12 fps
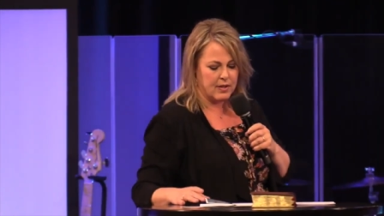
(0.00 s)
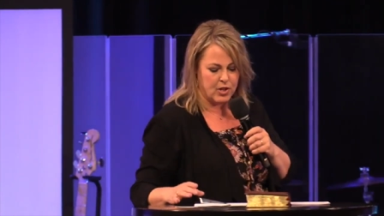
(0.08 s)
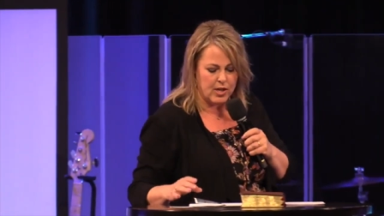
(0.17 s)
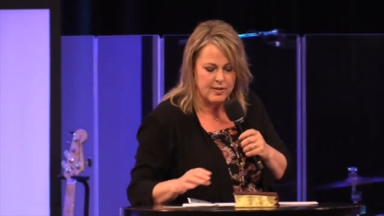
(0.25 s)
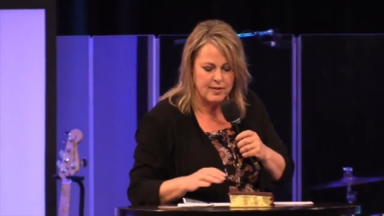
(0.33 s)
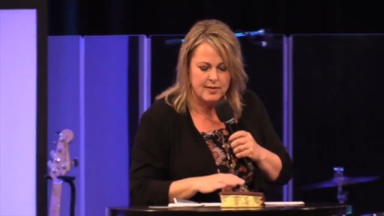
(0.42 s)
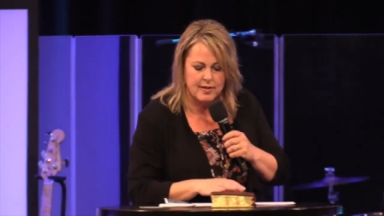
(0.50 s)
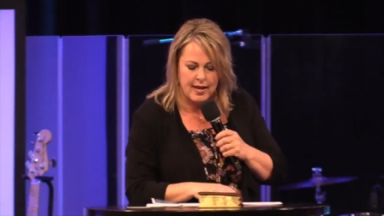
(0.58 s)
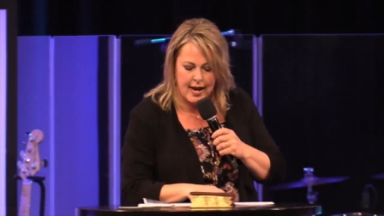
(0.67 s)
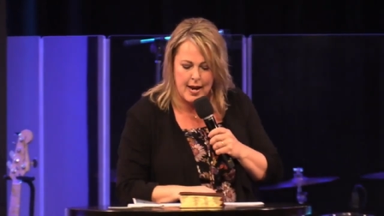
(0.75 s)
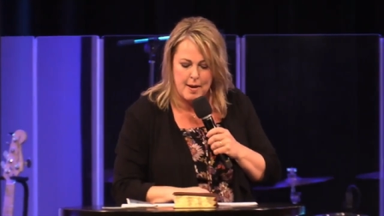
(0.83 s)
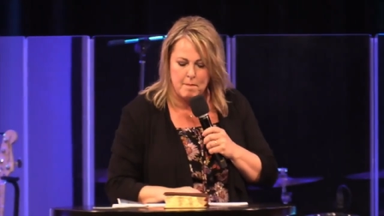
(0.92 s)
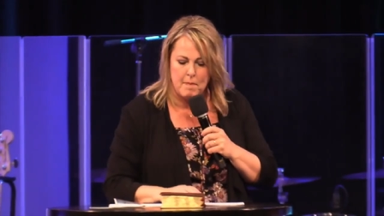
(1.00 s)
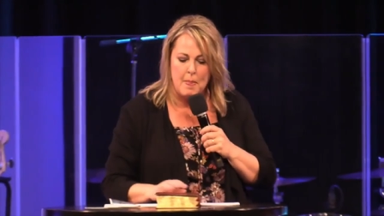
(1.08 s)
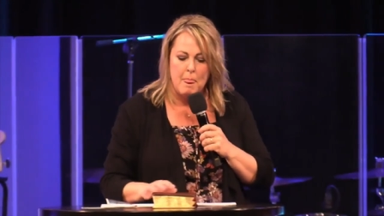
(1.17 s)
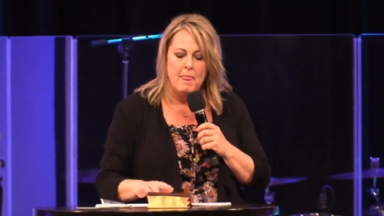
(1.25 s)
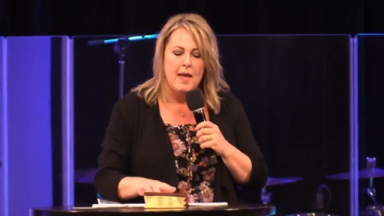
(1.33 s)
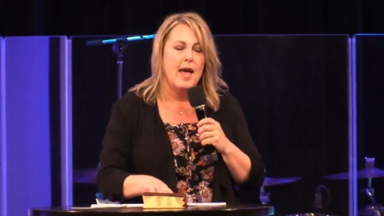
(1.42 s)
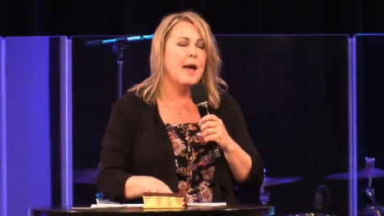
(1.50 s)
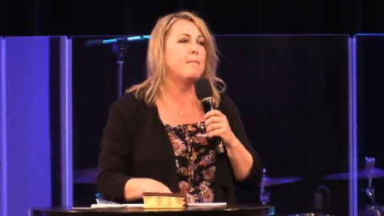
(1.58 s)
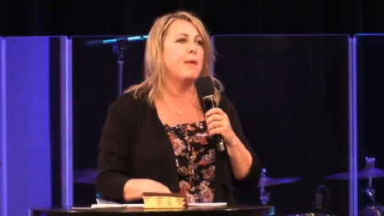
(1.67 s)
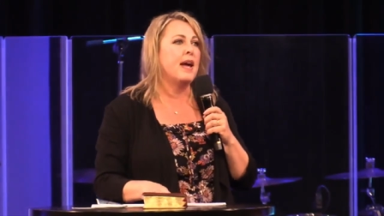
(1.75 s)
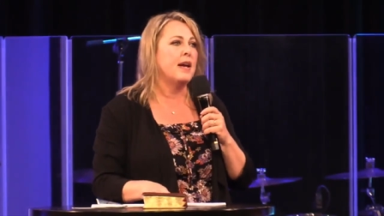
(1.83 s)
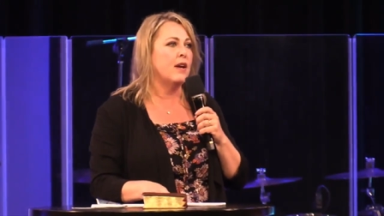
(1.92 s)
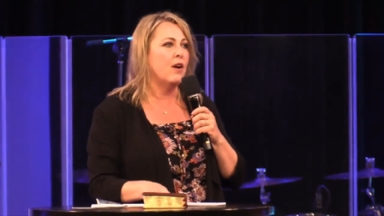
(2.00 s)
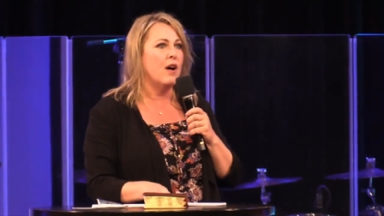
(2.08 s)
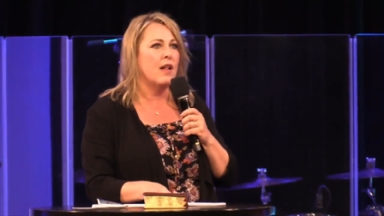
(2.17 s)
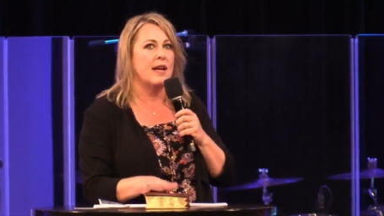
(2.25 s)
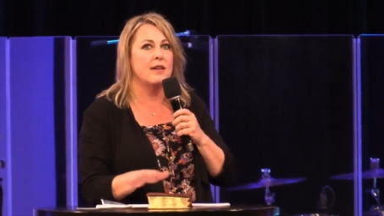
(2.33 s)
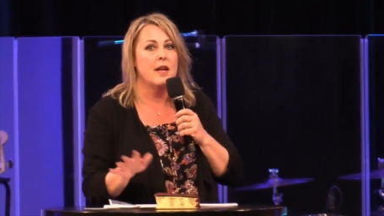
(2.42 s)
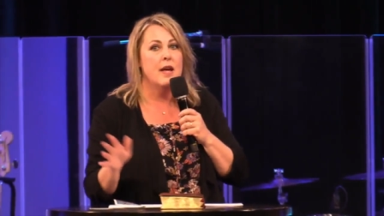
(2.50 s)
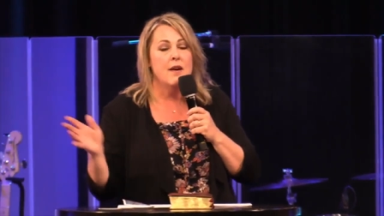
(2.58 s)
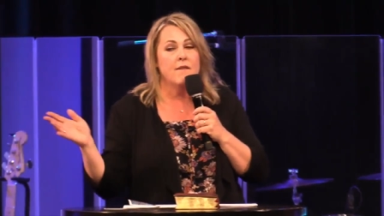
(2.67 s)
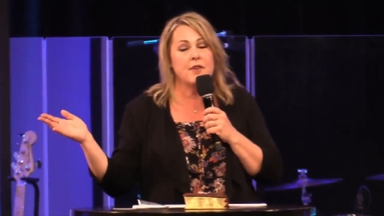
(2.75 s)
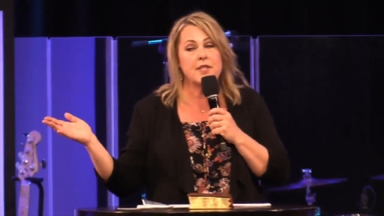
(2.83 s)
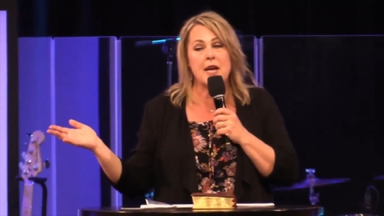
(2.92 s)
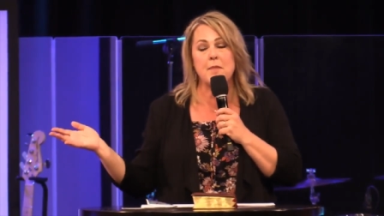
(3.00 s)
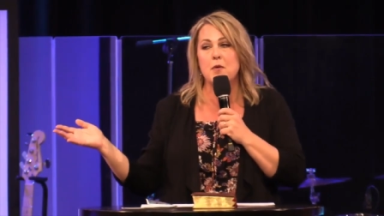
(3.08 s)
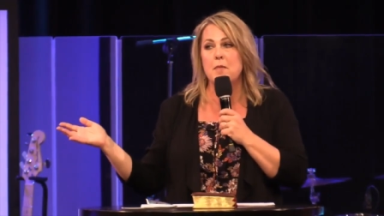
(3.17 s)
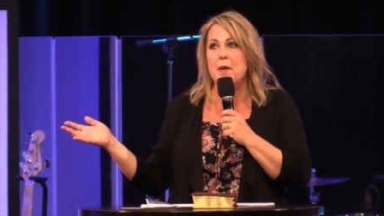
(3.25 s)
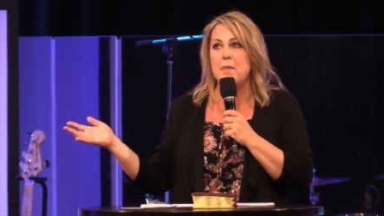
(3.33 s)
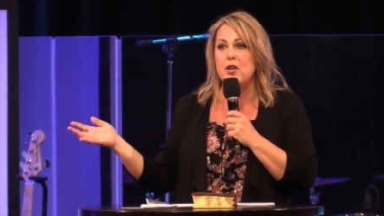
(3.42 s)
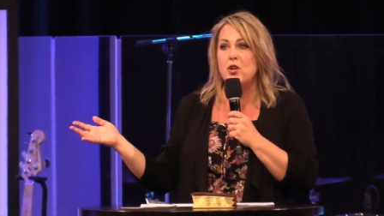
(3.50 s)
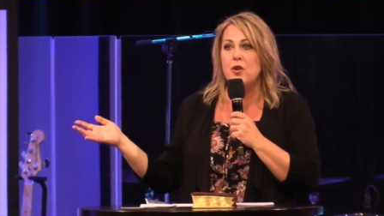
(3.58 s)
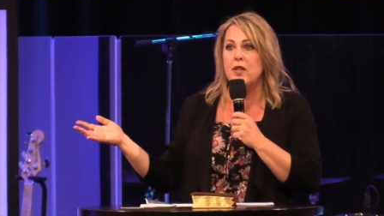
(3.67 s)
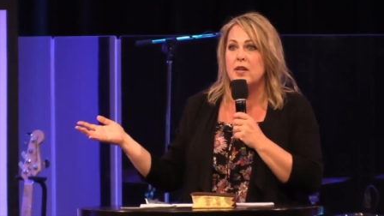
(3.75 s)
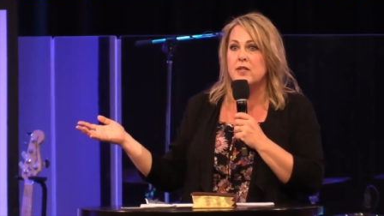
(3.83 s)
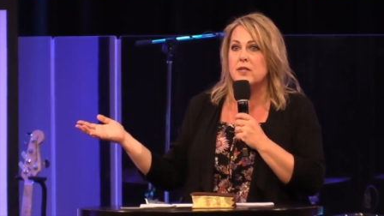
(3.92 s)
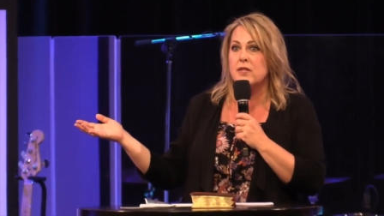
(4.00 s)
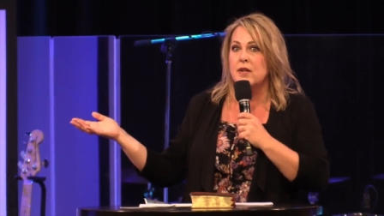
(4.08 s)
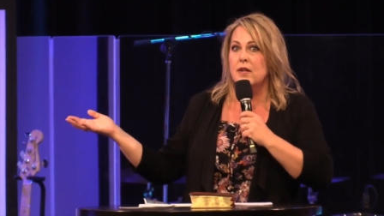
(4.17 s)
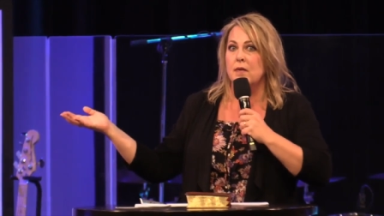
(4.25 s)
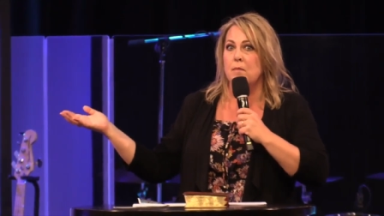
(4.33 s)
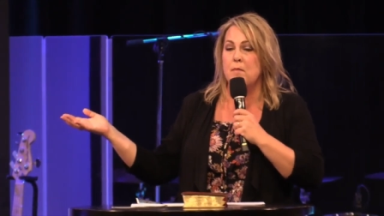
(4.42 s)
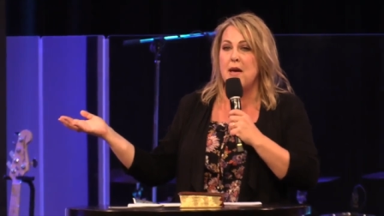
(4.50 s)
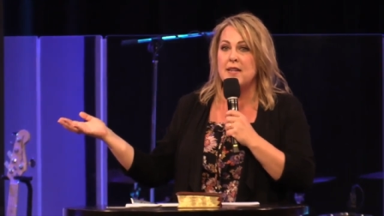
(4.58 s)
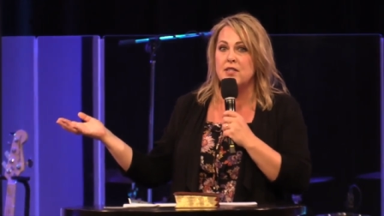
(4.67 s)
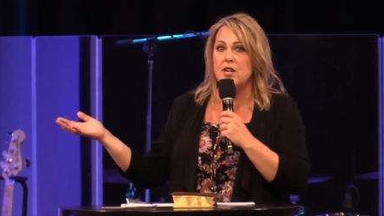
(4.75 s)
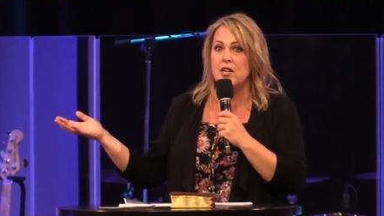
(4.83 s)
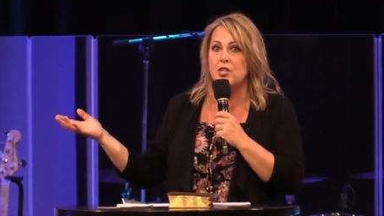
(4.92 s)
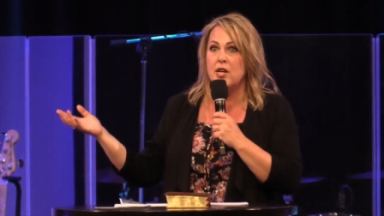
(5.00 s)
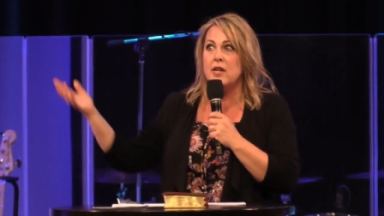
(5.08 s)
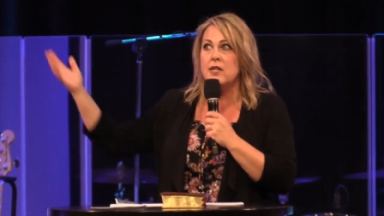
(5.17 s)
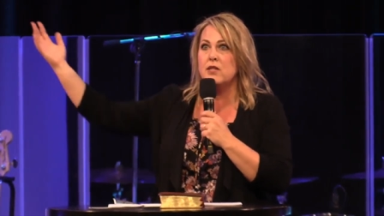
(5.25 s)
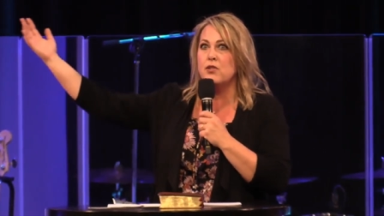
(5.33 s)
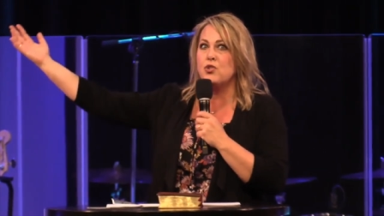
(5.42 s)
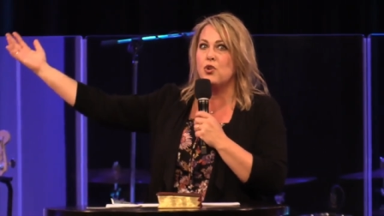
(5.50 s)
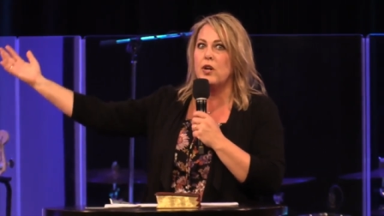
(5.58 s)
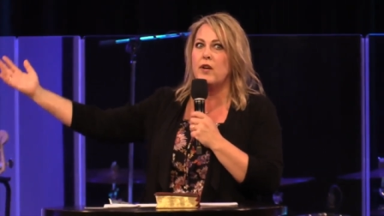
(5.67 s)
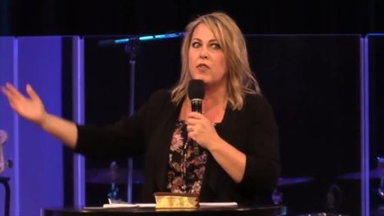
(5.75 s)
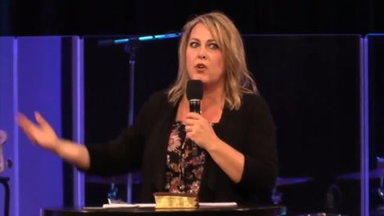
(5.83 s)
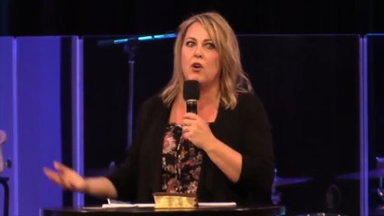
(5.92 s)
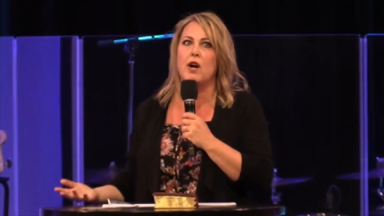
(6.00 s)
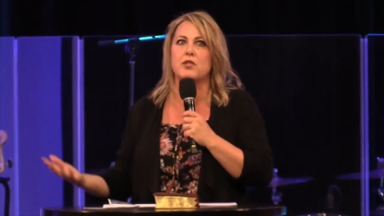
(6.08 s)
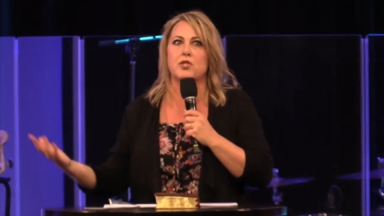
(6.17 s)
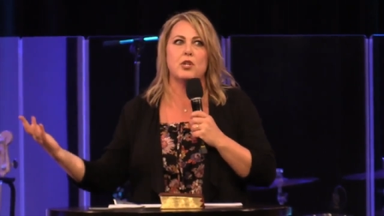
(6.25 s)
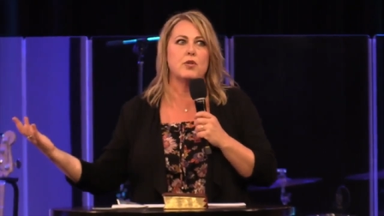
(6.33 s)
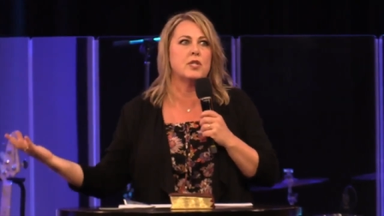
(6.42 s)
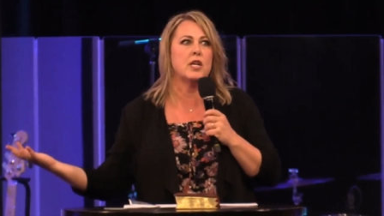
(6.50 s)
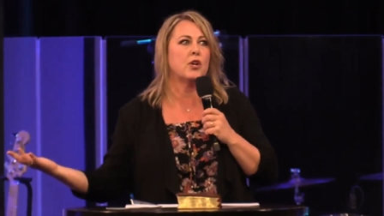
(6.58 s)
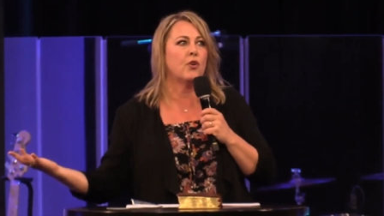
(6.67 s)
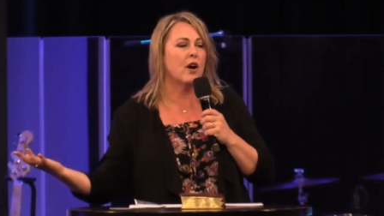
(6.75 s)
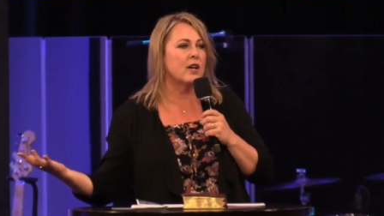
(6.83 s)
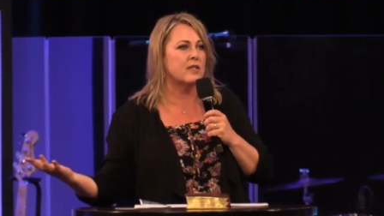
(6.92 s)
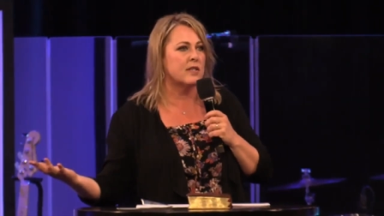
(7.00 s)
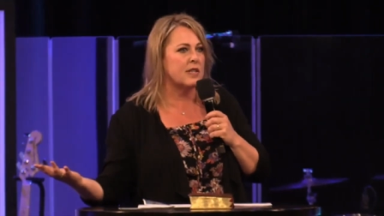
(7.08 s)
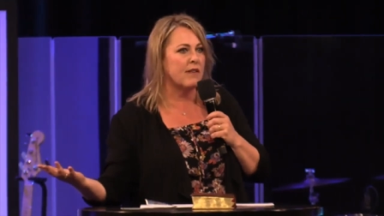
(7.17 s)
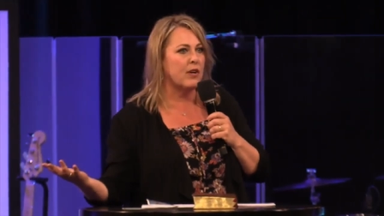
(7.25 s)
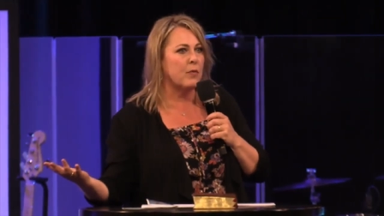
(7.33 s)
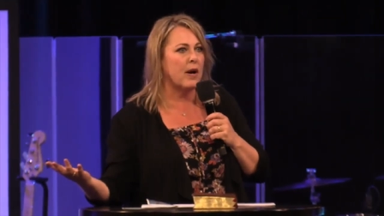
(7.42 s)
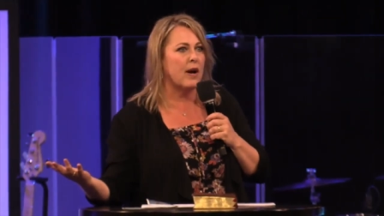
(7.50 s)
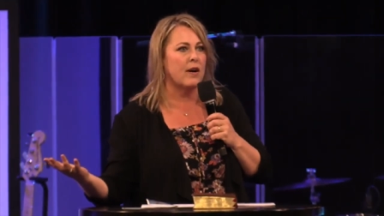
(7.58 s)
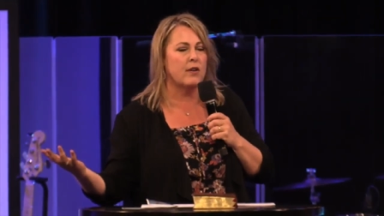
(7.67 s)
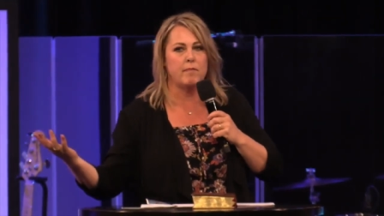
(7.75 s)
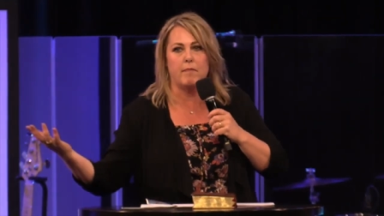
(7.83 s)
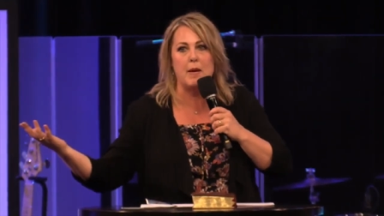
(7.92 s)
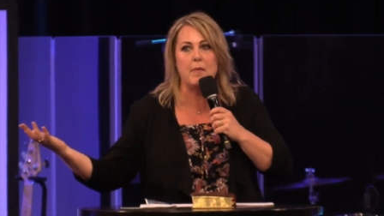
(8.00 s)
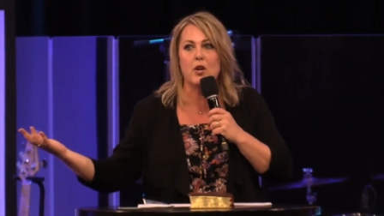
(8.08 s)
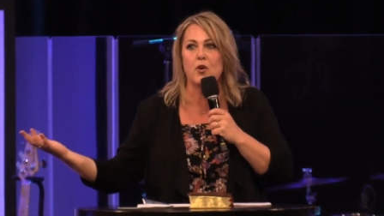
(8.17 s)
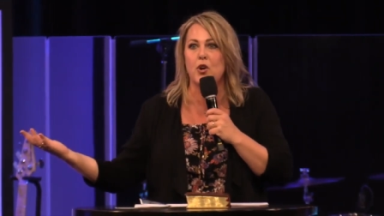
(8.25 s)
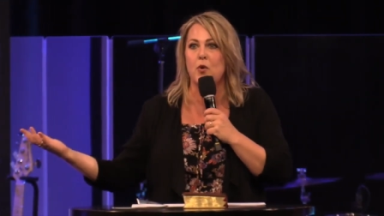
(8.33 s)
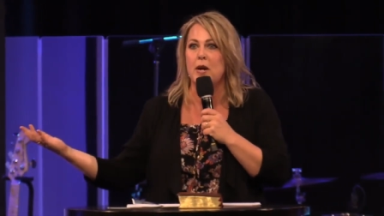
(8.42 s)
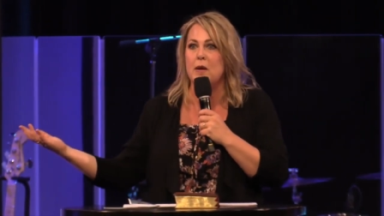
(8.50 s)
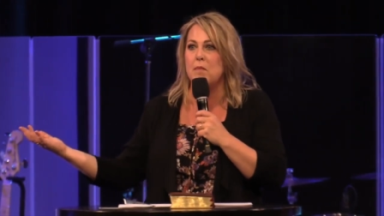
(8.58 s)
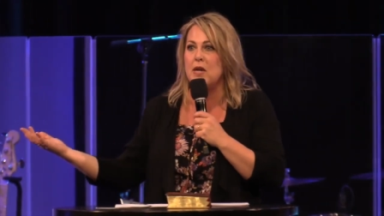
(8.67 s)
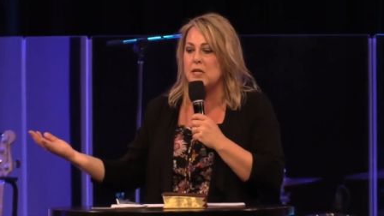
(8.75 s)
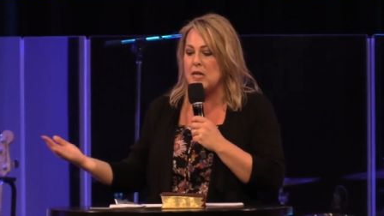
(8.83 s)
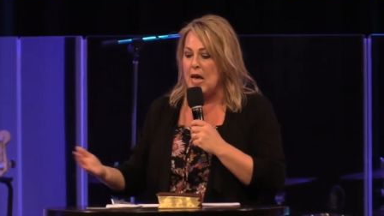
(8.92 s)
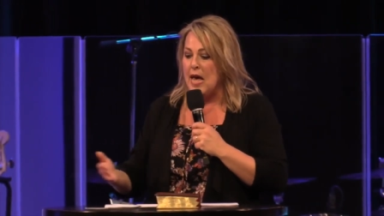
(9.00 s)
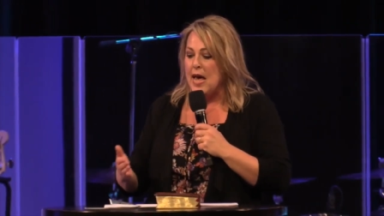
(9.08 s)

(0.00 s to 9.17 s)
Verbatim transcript: Jesus came and paid it all. And for some who might be new to this message, it is the story of the cross. So you see crosses everywhere, and maybe you don't know what it means.